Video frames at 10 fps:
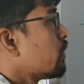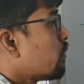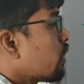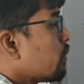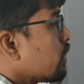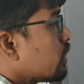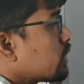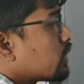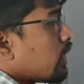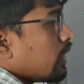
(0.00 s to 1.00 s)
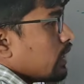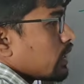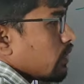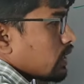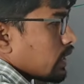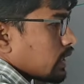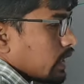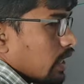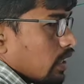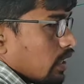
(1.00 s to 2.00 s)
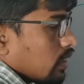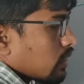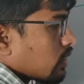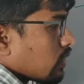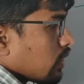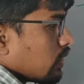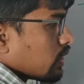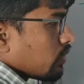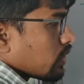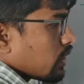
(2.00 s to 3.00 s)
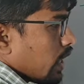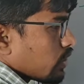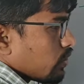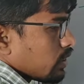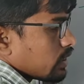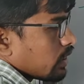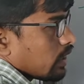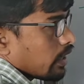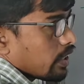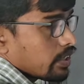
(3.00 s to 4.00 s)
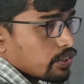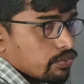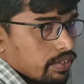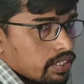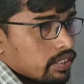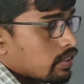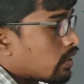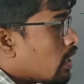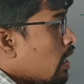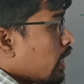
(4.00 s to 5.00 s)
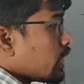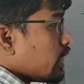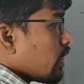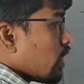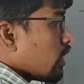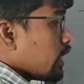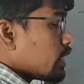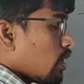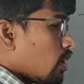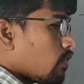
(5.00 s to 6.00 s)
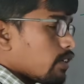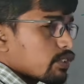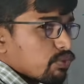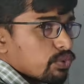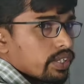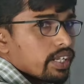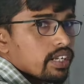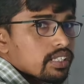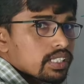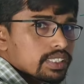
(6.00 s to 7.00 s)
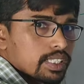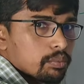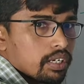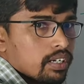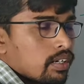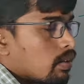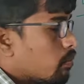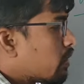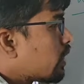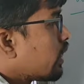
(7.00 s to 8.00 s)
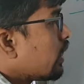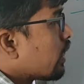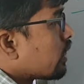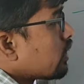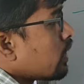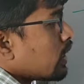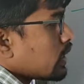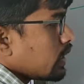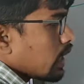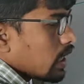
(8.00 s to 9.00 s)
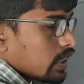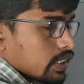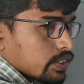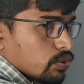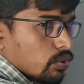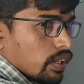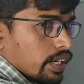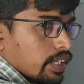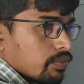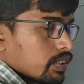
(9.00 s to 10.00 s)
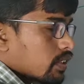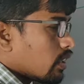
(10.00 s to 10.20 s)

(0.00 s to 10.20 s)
Why? Because this was the seal. This was actually seal according to Wagner. Seal is always floating on the seama, but here seal is crumbling